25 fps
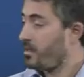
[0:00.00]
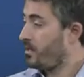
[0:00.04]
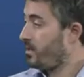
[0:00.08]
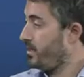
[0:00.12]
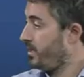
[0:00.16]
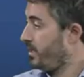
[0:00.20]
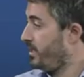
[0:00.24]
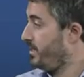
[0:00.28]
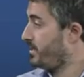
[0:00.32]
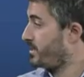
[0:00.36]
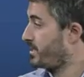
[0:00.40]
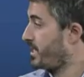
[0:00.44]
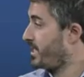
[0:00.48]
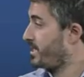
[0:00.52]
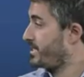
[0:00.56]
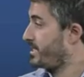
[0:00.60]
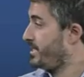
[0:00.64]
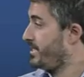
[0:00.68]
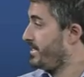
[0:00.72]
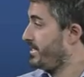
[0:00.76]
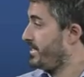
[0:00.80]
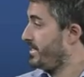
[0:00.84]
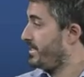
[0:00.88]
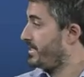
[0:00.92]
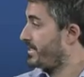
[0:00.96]

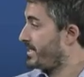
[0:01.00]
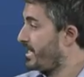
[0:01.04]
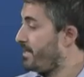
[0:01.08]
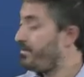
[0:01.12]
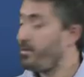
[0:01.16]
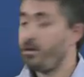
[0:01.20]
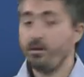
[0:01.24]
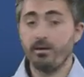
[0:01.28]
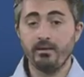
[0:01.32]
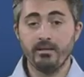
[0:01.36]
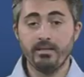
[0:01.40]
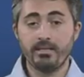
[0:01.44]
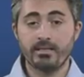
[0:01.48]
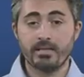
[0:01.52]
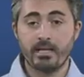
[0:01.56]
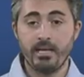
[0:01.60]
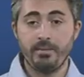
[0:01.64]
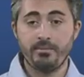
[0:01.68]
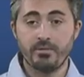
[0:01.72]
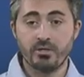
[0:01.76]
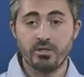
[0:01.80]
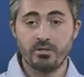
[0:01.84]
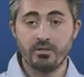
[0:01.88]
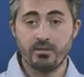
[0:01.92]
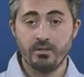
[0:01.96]
Interestingly, in some early
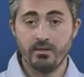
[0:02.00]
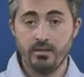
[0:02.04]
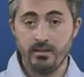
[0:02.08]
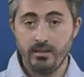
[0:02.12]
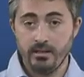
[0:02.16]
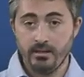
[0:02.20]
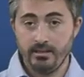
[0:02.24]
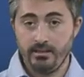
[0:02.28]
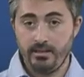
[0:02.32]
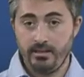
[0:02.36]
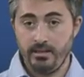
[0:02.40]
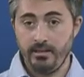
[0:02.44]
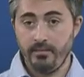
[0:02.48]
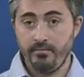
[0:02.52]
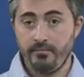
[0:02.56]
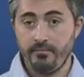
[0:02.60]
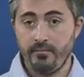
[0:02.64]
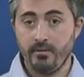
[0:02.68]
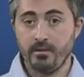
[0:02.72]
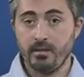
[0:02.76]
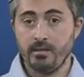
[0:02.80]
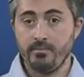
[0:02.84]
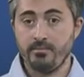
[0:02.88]
description, the phoneme